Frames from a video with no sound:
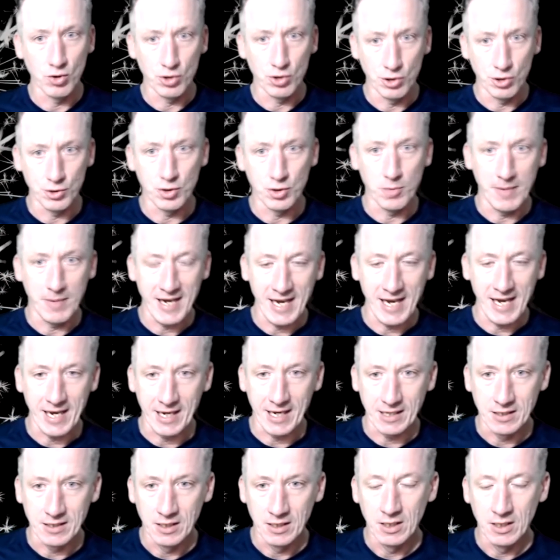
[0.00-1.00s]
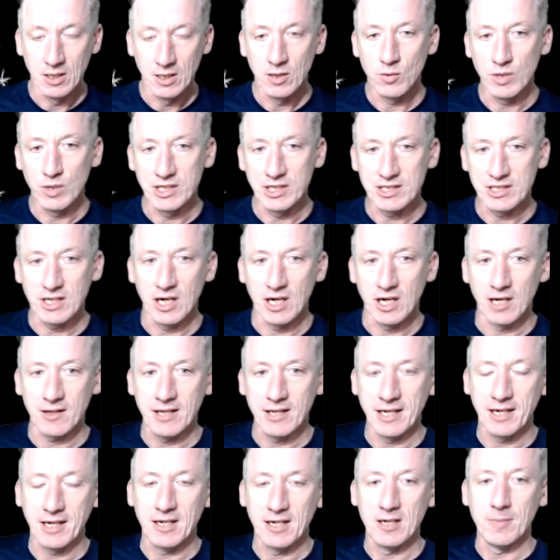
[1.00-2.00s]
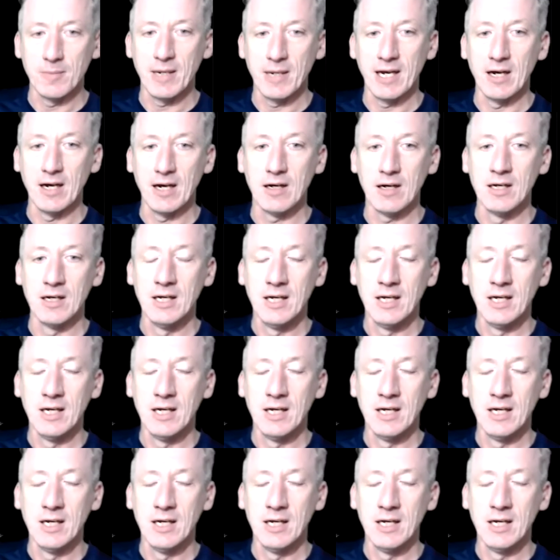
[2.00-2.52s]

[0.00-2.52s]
good or bad, we start thinking about,